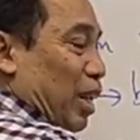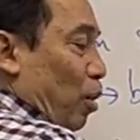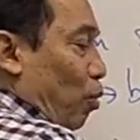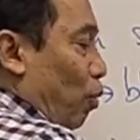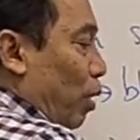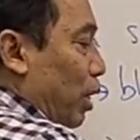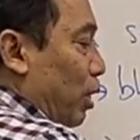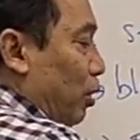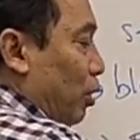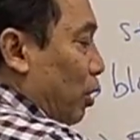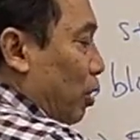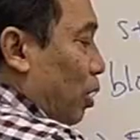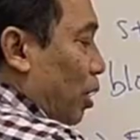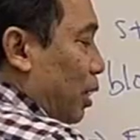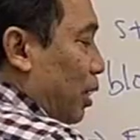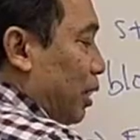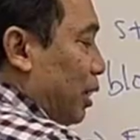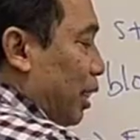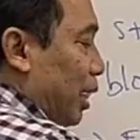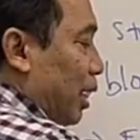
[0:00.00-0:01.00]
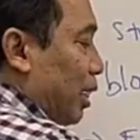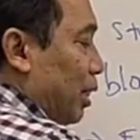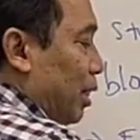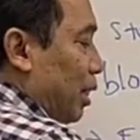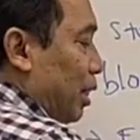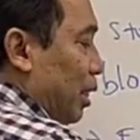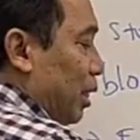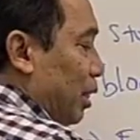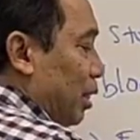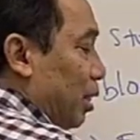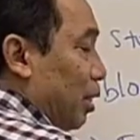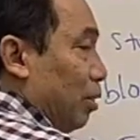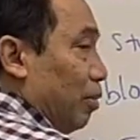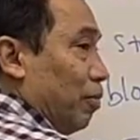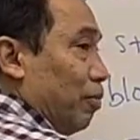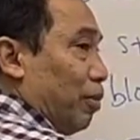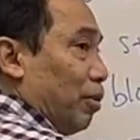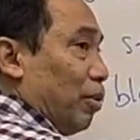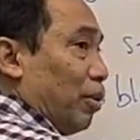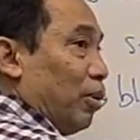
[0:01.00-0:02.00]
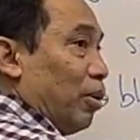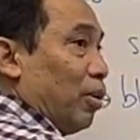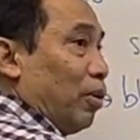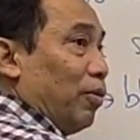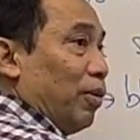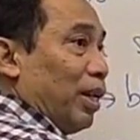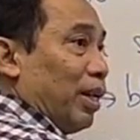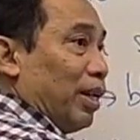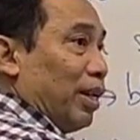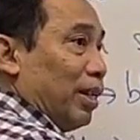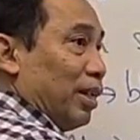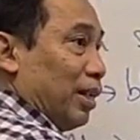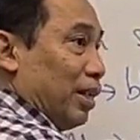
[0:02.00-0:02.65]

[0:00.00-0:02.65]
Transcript: What do you call this cartilage for growing?